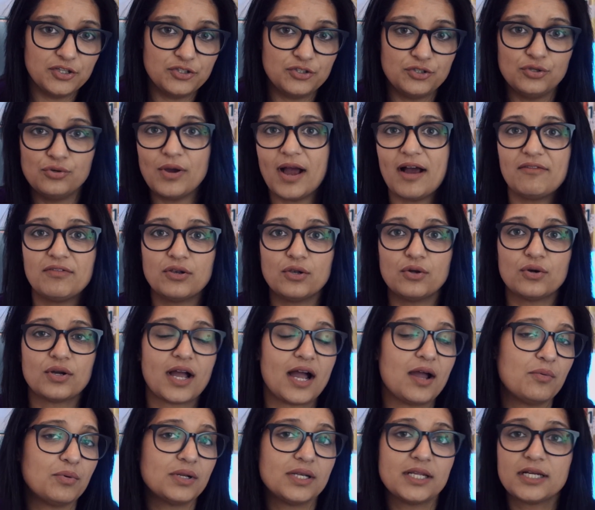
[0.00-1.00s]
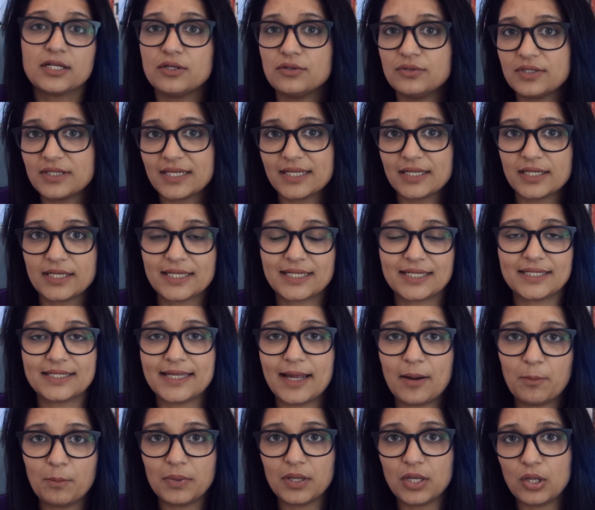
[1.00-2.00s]
do have a look. I will include a link
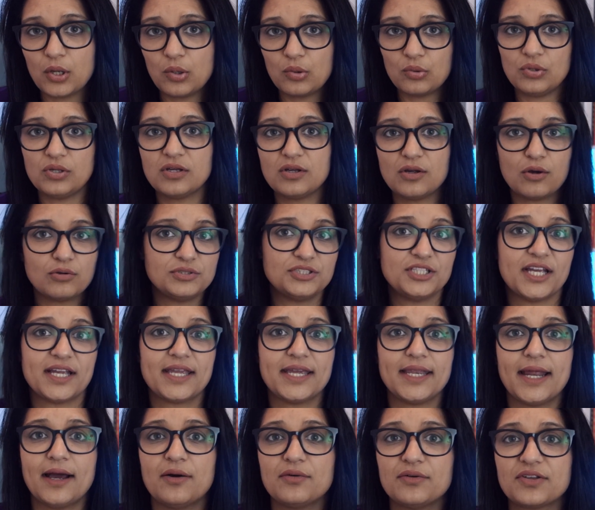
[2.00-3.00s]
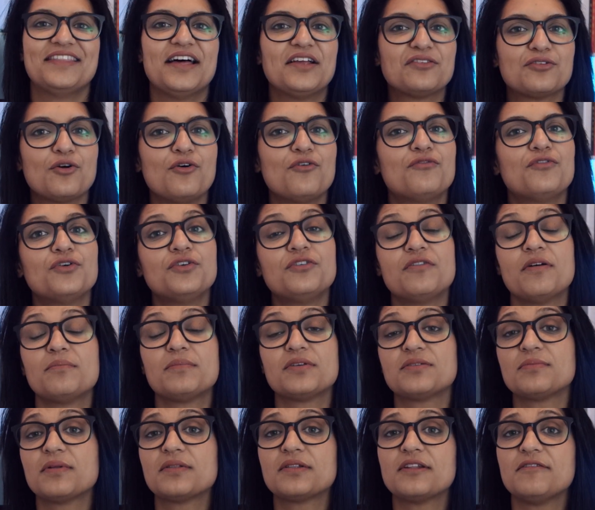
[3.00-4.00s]
down below. You can go check it out. That's all for
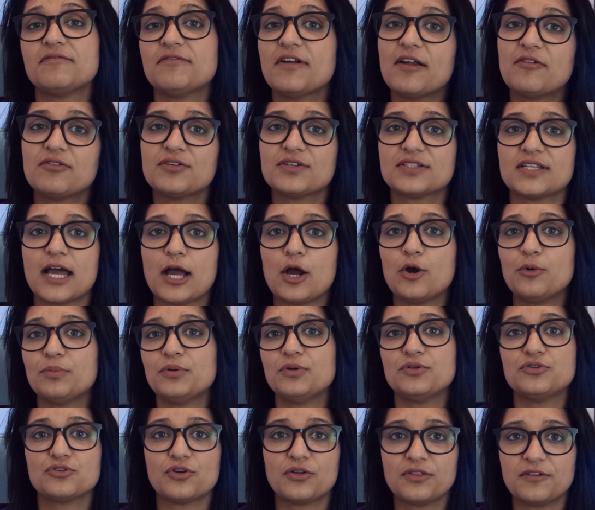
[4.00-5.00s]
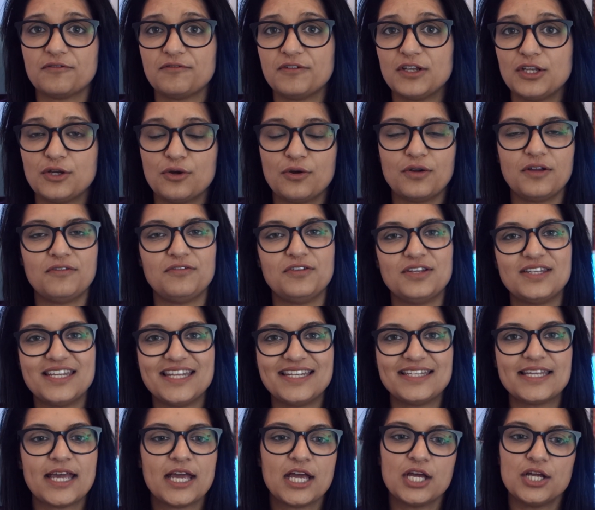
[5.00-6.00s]
November's monthly favorites. I hope you enjoyed the video. If you
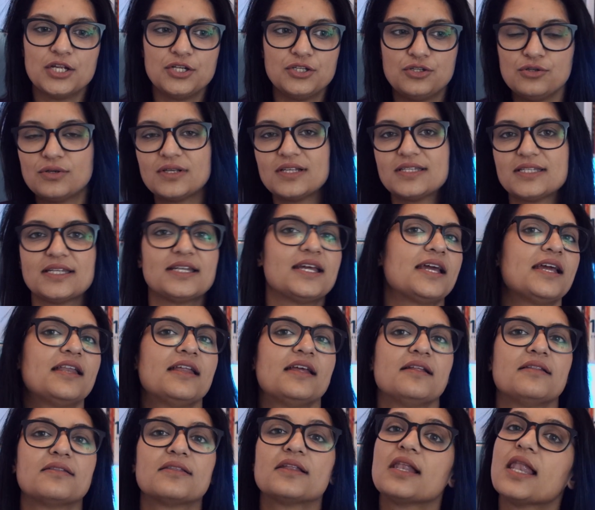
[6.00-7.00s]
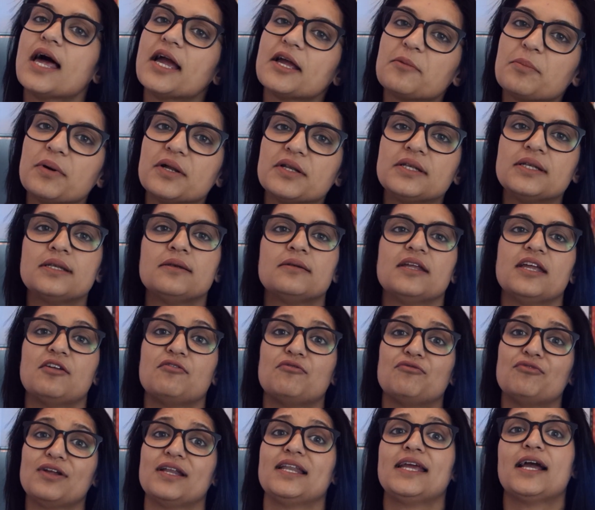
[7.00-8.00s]
did, do consider hitting the like button. It
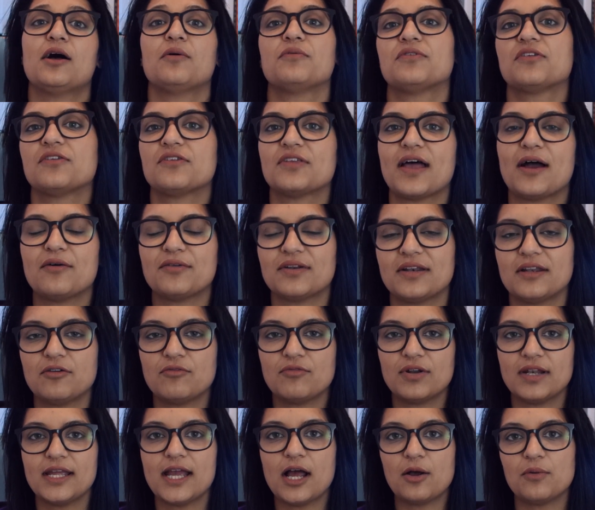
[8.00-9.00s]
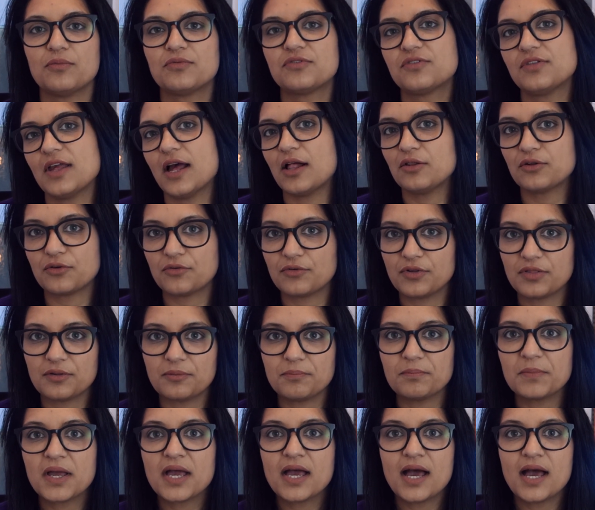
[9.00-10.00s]
really helps us out and it really helps the algorithm,
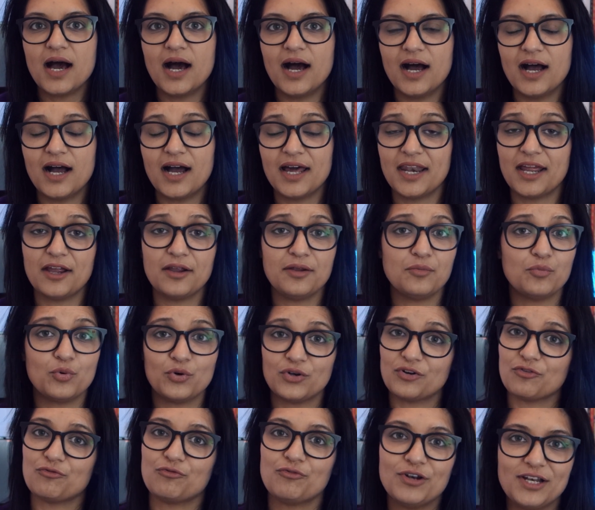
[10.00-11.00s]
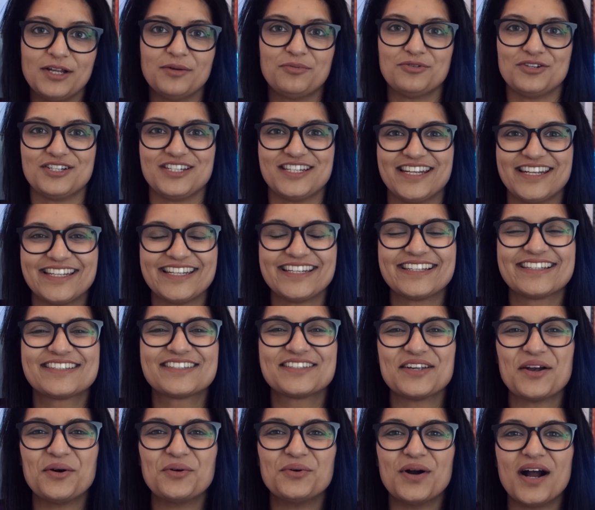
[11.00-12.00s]
and I would really appreciate it.
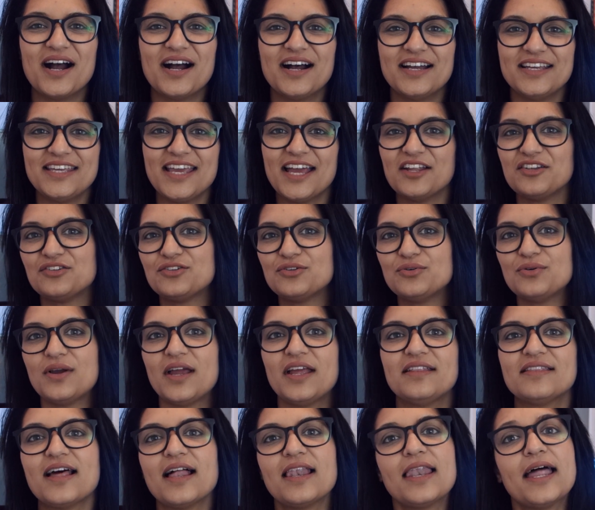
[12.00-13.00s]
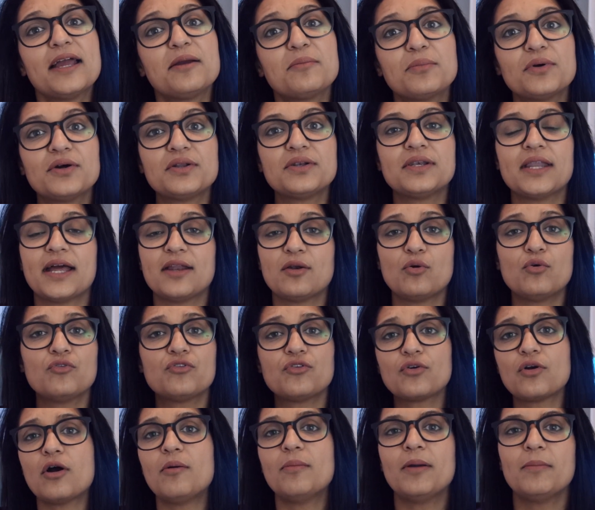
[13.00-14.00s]
So yeah, do hit that like button, and
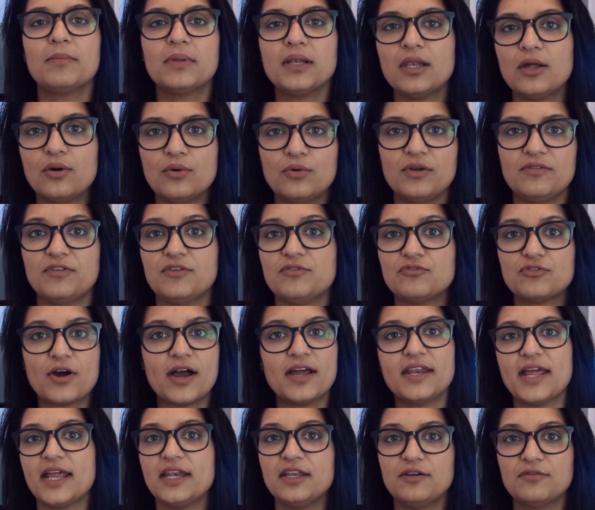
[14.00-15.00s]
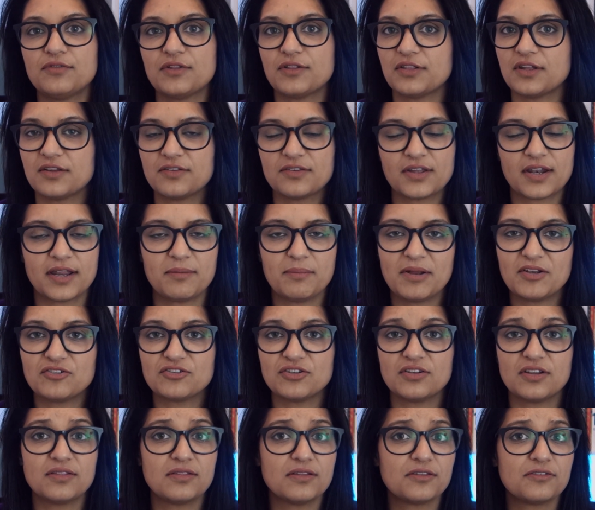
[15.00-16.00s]
also comment below if you've tried any of the things that I
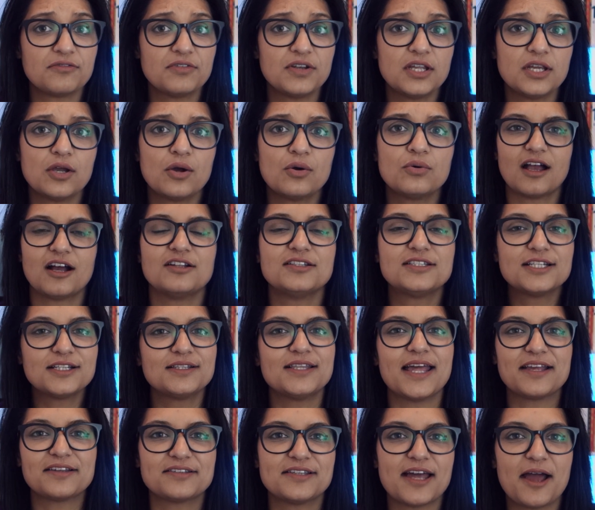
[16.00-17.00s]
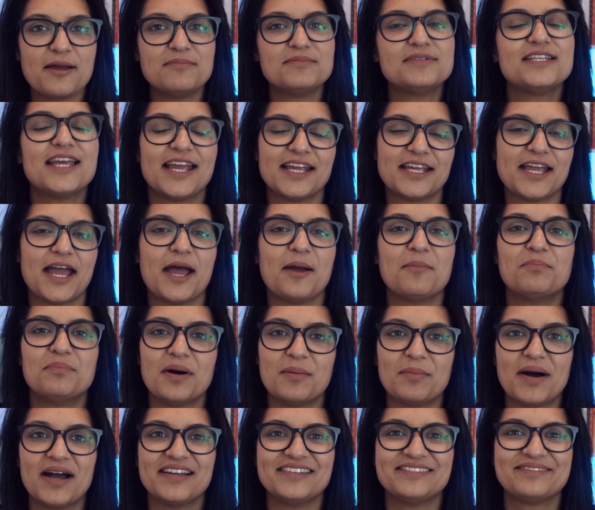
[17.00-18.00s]
mentioned in this video. Until next time, take care, bye
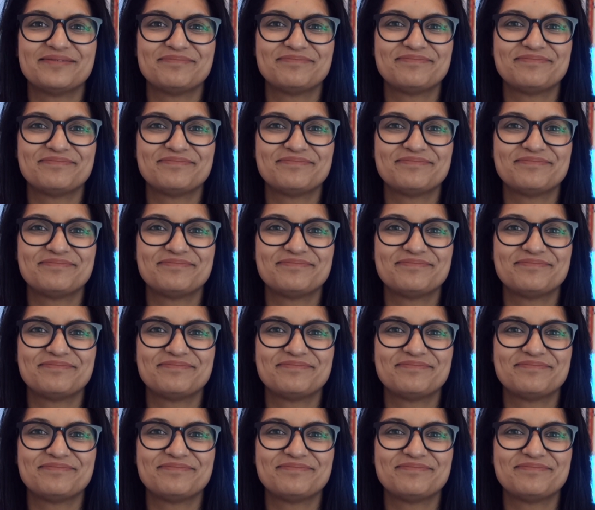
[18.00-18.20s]
bye.